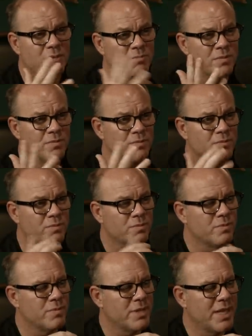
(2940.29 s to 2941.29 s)

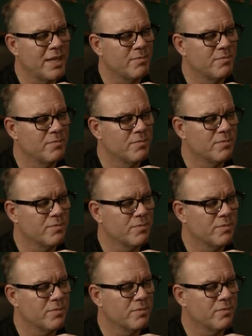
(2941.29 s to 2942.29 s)
got became
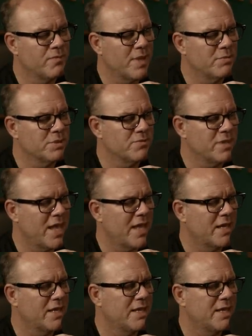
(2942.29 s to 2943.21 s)
mm-hmm. famous for that.